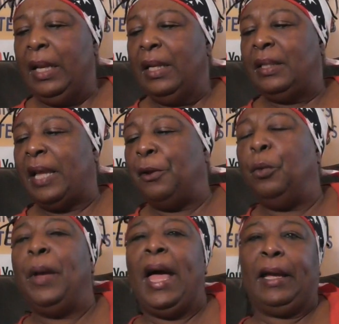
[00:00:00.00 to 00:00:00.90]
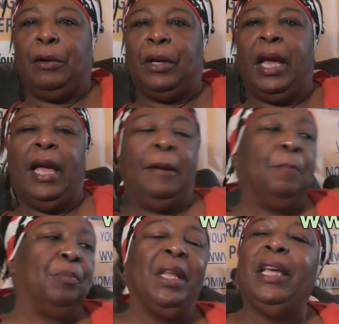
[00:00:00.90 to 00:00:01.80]
settle back, okay?
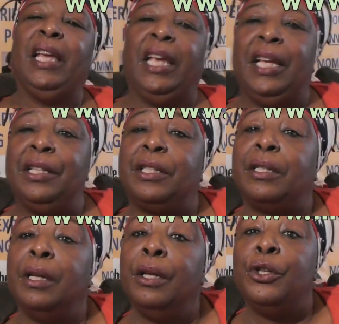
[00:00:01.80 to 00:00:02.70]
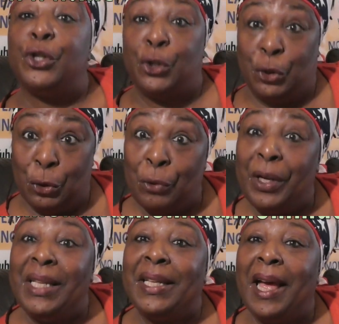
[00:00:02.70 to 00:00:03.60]
It's
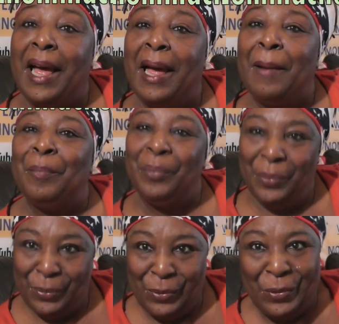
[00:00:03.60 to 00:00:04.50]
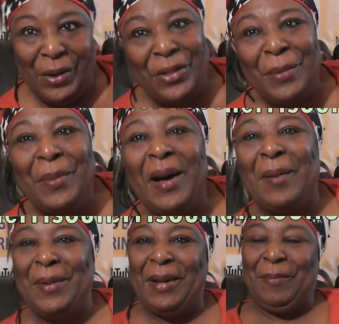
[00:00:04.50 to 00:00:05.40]
story time with a
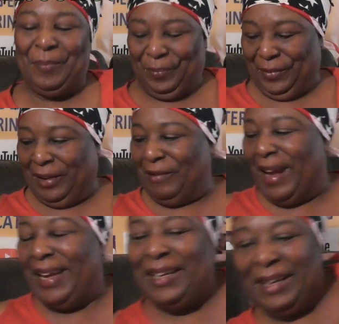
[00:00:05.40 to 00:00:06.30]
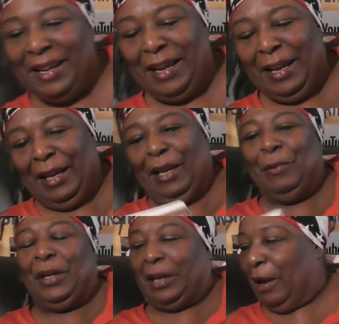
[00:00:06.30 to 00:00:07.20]
mama. All right,
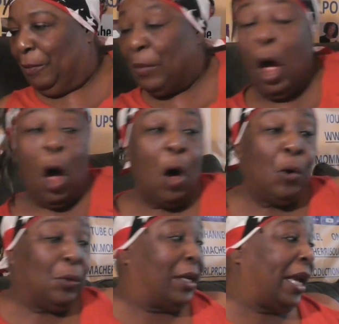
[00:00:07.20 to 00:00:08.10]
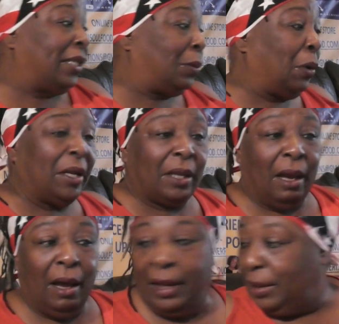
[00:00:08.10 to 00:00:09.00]
here we go. Oh, guess what,
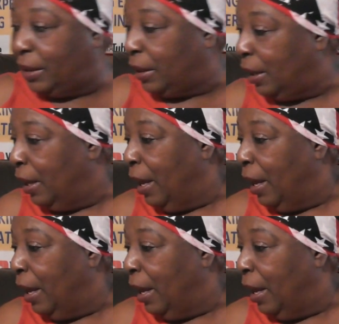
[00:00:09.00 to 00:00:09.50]
guys?